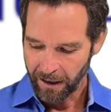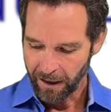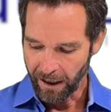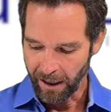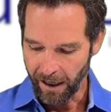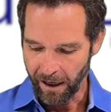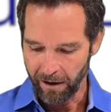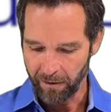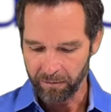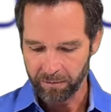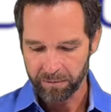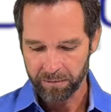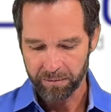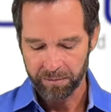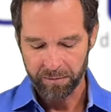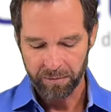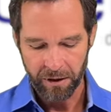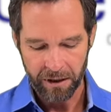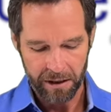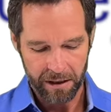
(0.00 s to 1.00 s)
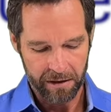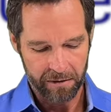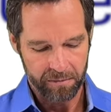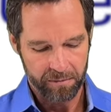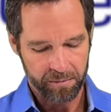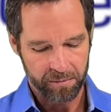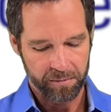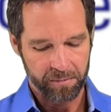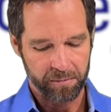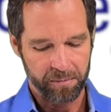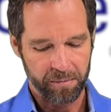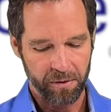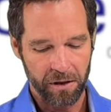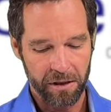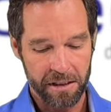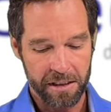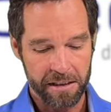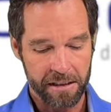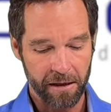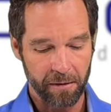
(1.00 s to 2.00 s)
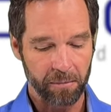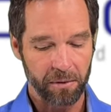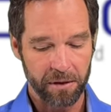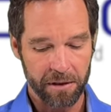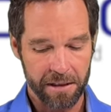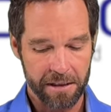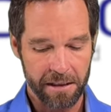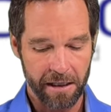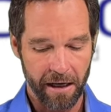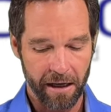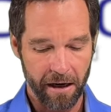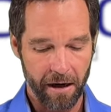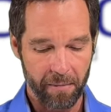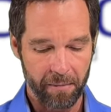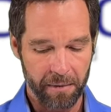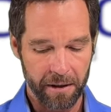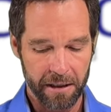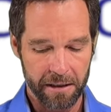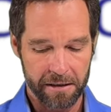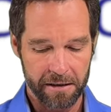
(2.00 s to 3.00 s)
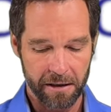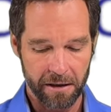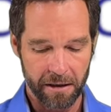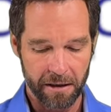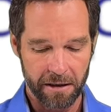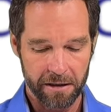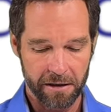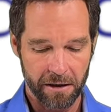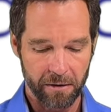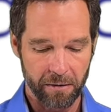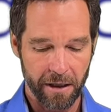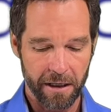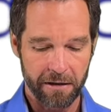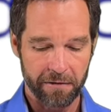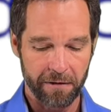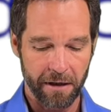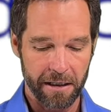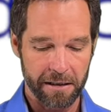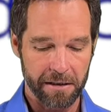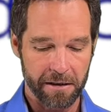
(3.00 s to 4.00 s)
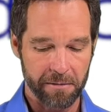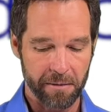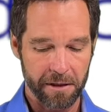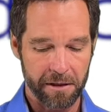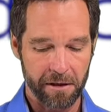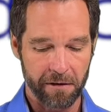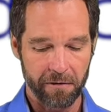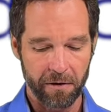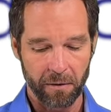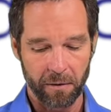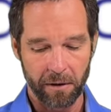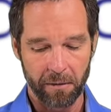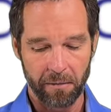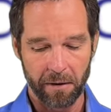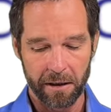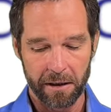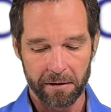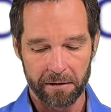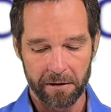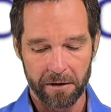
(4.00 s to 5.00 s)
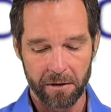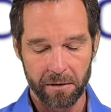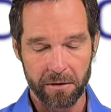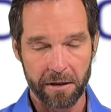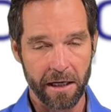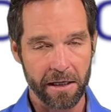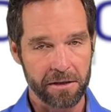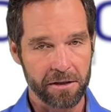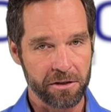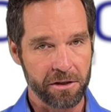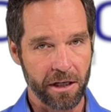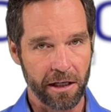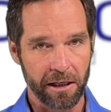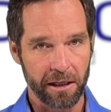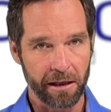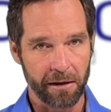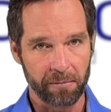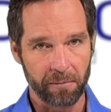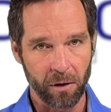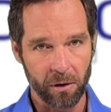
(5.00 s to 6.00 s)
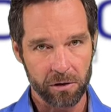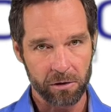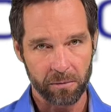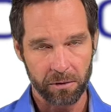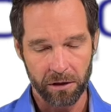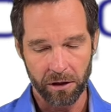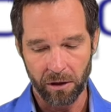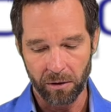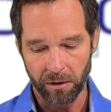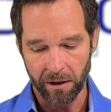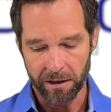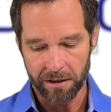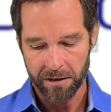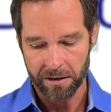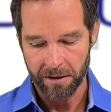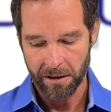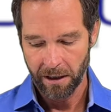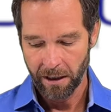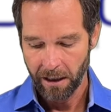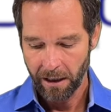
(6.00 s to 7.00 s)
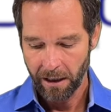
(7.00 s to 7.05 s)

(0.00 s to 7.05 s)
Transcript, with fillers: Uh, pretty pretty simple to set up. It's a it's a great device, especially if you want to uh, do daisy chaining on multiple units.